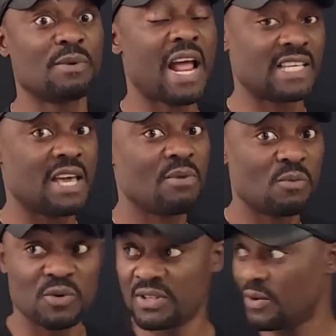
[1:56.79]
but I came
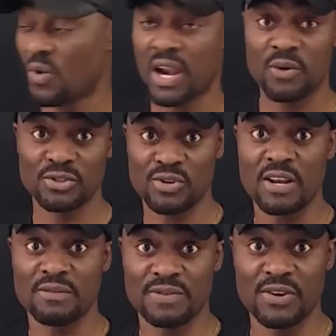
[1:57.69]
up with it while I was
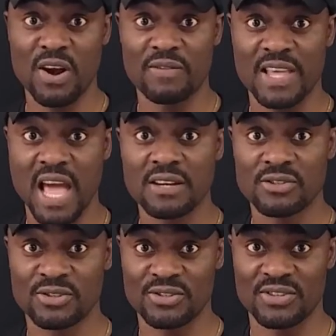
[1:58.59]
trying to figure out the
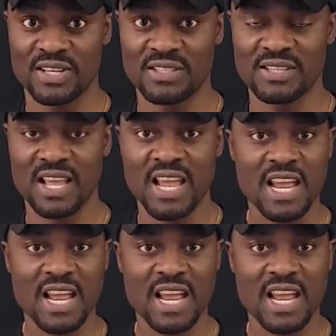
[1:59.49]
answer to this.